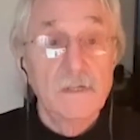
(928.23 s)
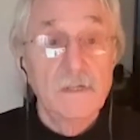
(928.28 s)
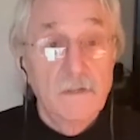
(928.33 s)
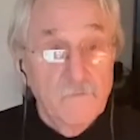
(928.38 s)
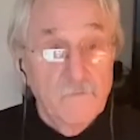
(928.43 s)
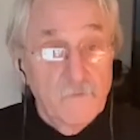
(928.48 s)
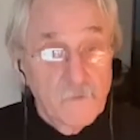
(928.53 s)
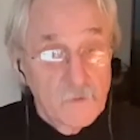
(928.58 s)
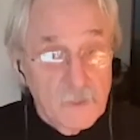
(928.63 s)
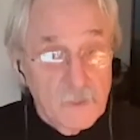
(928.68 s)

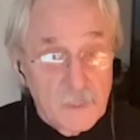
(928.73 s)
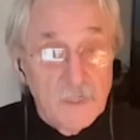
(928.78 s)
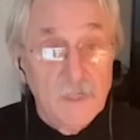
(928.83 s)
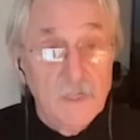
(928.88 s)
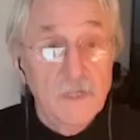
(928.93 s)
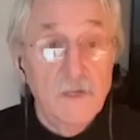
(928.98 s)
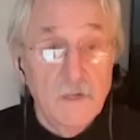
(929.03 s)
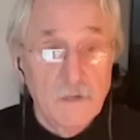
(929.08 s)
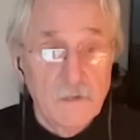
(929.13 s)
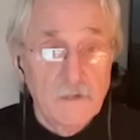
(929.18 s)

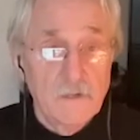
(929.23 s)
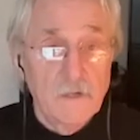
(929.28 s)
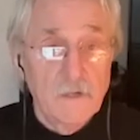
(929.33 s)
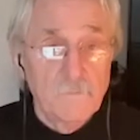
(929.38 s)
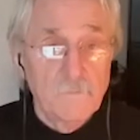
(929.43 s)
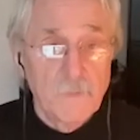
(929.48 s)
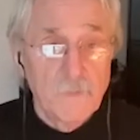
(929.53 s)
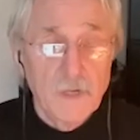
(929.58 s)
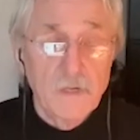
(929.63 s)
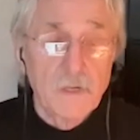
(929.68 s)
diversity
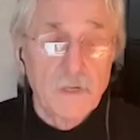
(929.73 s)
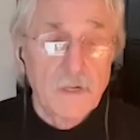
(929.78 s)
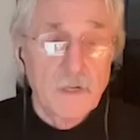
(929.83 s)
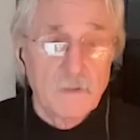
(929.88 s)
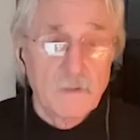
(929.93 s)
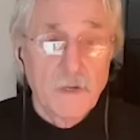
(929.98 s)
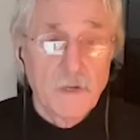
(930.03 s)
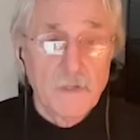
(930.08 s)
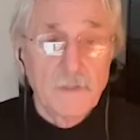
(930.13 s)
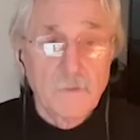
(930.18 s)
among
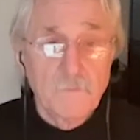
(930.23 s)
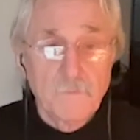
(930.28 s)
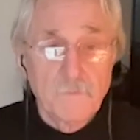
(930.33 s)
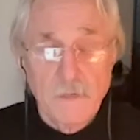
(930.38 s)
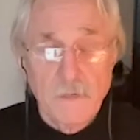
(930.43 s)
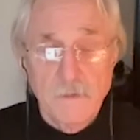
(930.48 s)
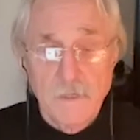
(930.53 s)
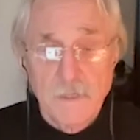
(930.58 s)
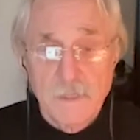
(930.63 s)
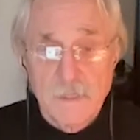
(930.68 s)
the
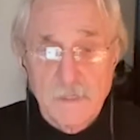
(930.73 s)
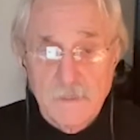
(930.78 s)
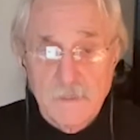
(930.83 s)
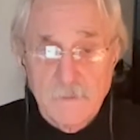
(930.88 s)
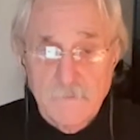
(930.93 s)
parents.